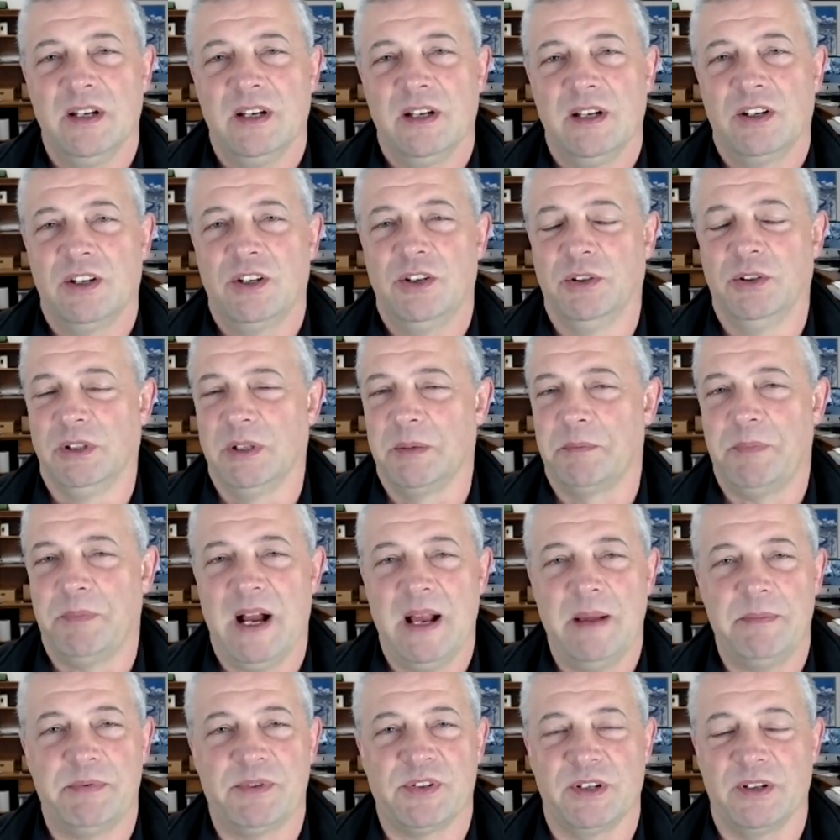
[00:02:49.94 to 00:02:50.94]
coolant
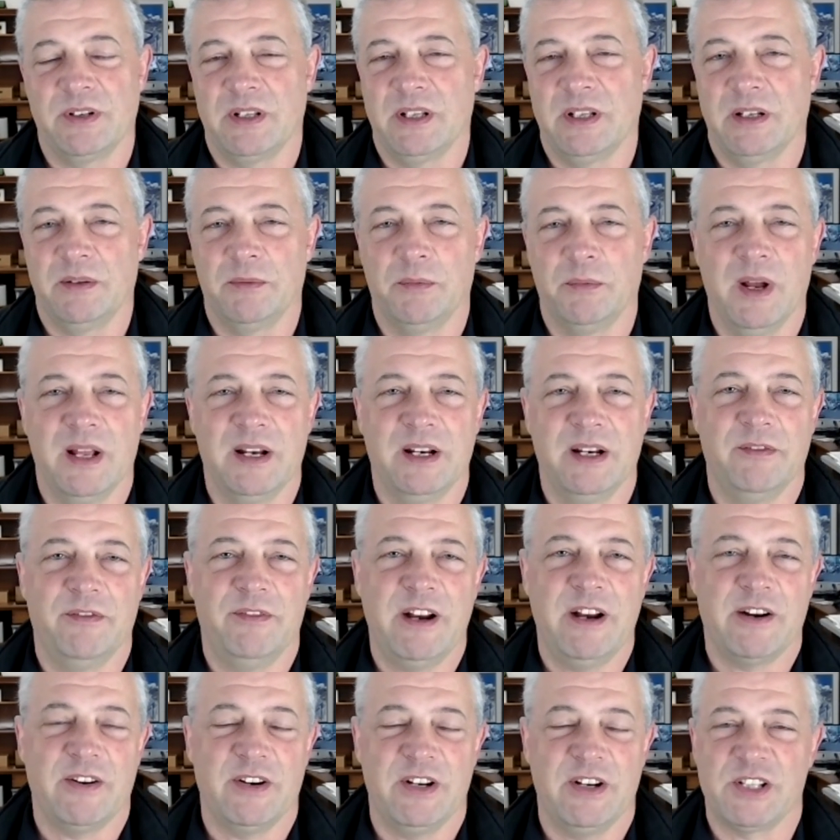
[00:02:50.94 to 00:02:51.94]
pipes that run in
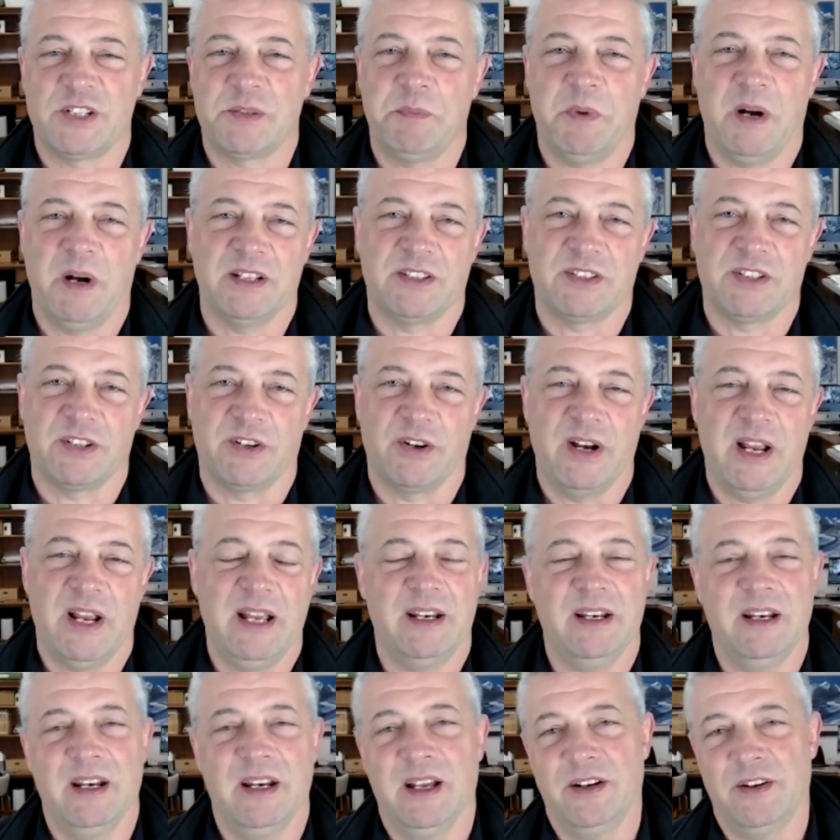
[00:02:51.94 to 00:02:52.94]
various spots that are
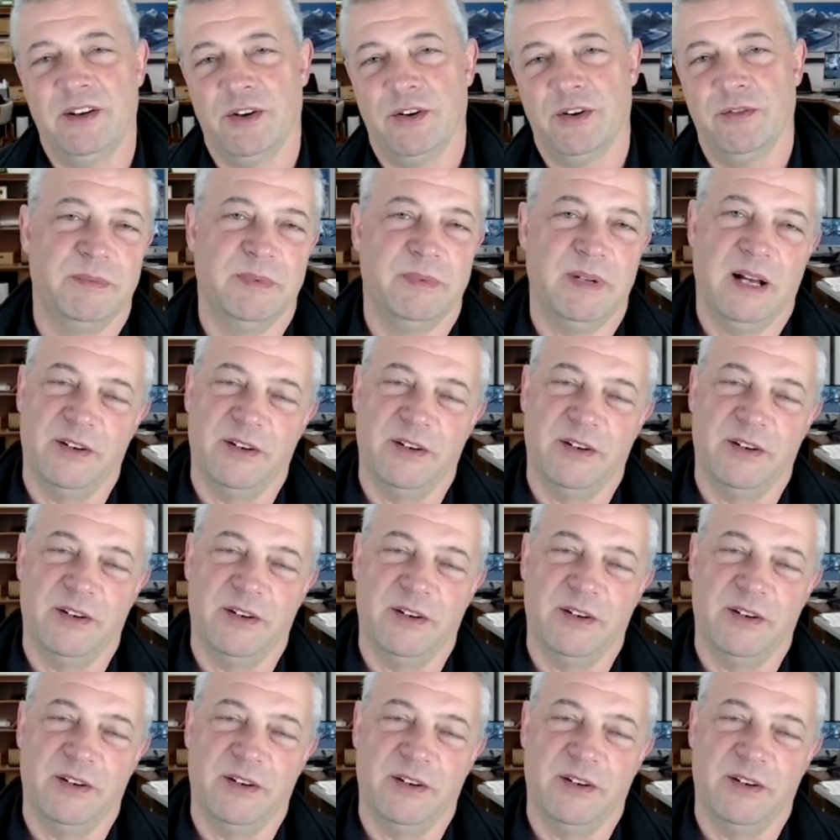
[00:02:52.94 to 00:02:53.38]
hidden under